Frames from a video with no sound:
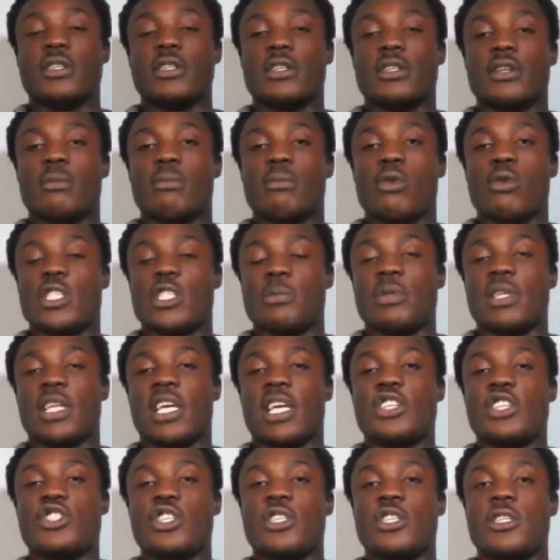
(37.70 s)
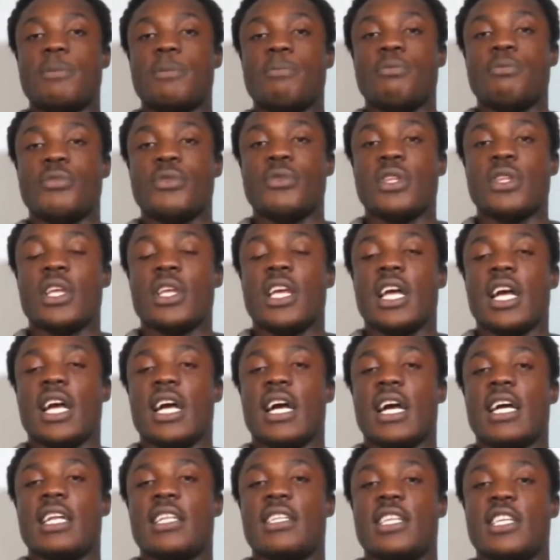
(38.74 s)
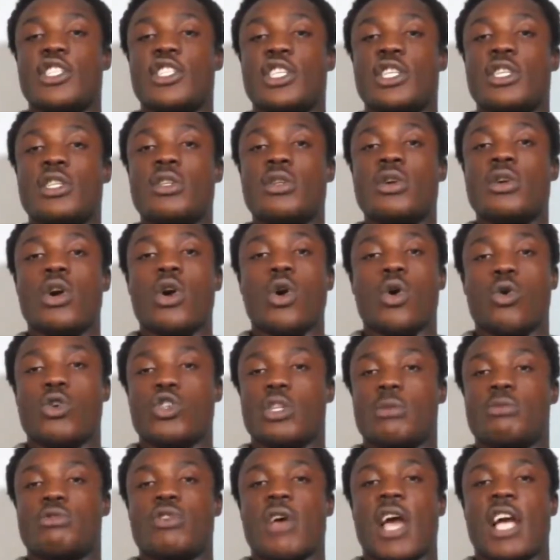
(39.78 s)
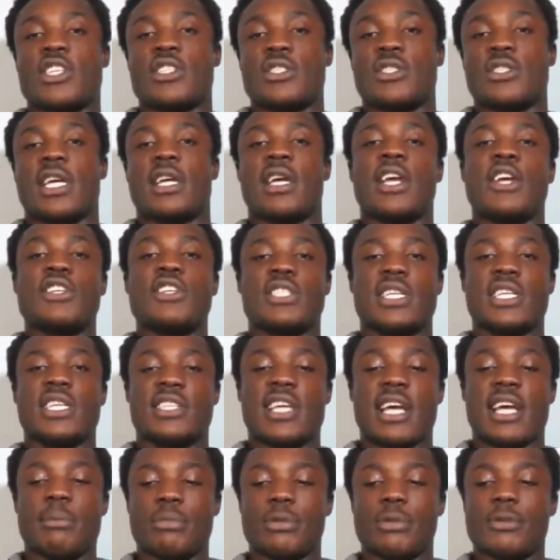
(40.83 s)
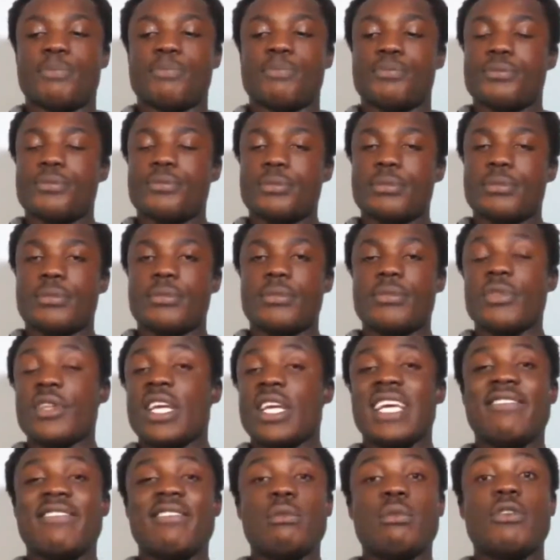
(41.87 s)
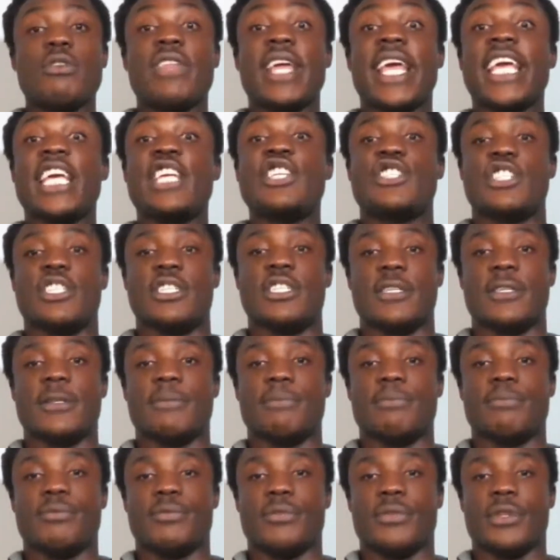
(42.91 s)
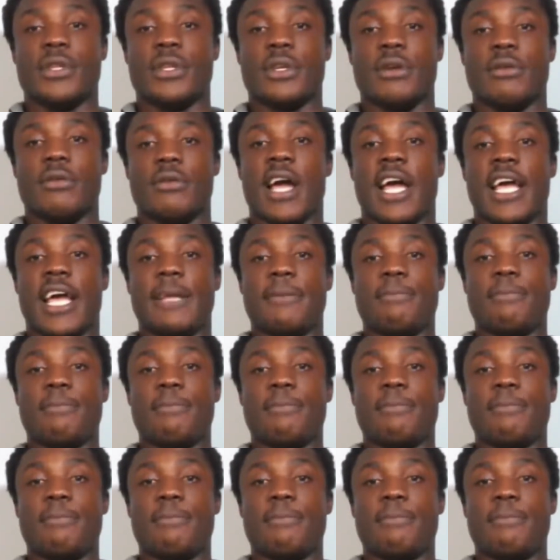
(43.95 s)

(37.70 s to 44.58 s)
multiplication, addition, or subtraction. And here's an example. Even with aging, right?